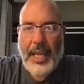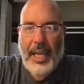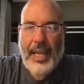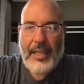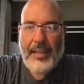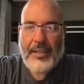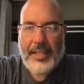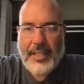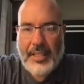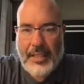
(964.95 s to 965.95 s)
And
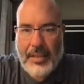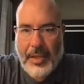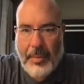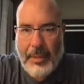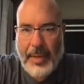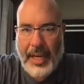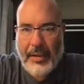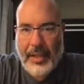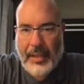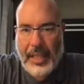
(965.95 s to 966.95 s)
since this is going to be the
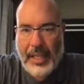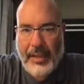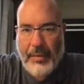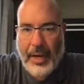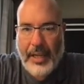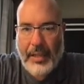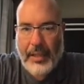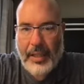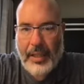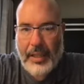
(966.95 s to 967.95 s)
background, I can right
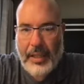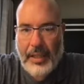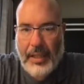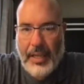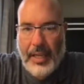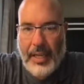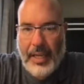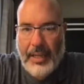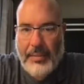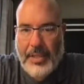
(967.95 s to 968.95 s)
click and I
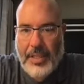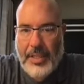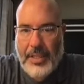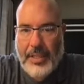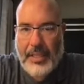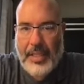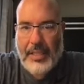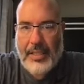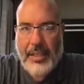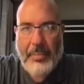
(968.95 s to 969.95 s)
can say
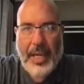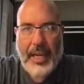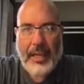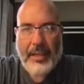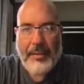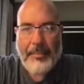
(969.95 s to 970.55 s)
send to the back.